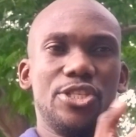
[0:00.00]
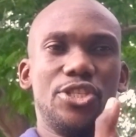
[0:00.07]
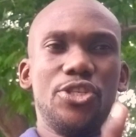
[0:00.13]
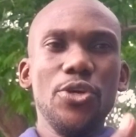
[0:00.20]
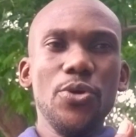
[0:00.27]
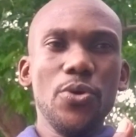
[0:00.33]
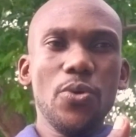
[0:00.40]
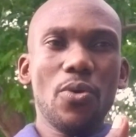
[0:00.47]

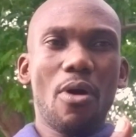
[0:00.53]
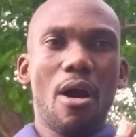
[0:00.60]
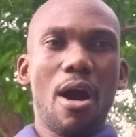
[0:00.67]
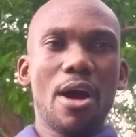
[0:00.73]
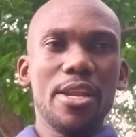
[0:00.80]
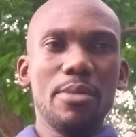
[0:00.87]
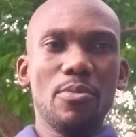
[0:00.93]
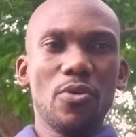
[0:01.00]
two
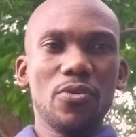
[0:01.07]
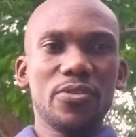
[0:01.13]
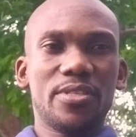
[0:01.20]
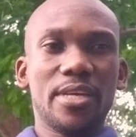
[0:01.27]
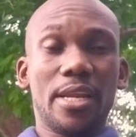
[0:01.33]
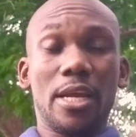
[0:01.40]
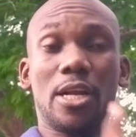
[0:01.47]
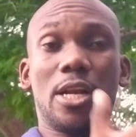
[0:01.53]
animals
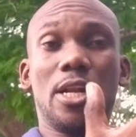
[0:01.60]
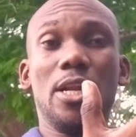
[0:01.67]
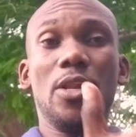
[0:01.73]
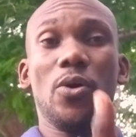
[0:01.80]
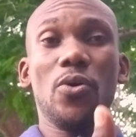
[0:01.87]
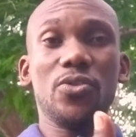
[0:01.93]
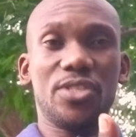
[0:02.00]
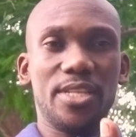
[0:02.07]
that are
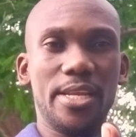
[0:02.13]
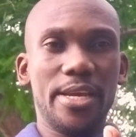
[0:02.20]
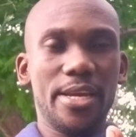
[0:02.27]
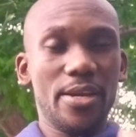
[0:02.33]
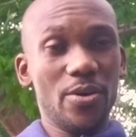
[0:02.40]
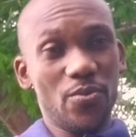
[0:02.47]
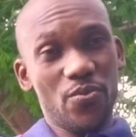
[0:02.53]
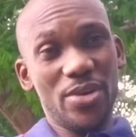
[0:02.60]

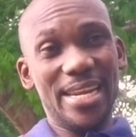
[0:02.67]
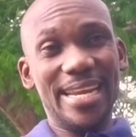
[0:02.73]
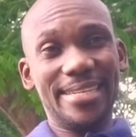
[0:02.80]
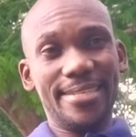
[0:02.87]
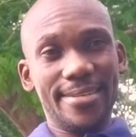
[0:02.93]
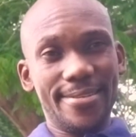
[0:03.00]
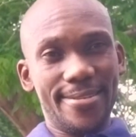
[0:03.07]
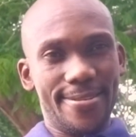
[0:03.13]
closely
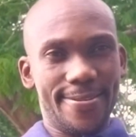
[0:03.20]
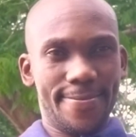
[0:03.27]
related.